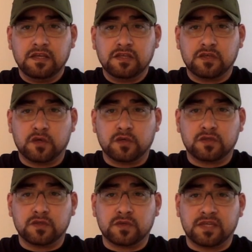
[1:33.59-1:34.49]
So
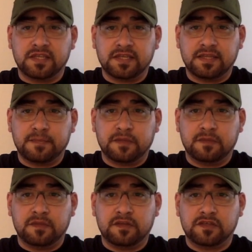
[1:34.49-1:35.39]
to conduct a
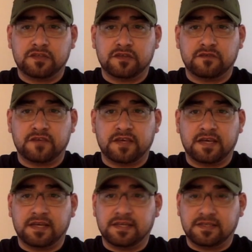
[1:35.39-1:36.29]
preliminary
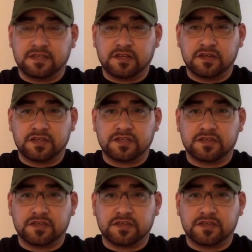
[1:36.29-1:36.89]
security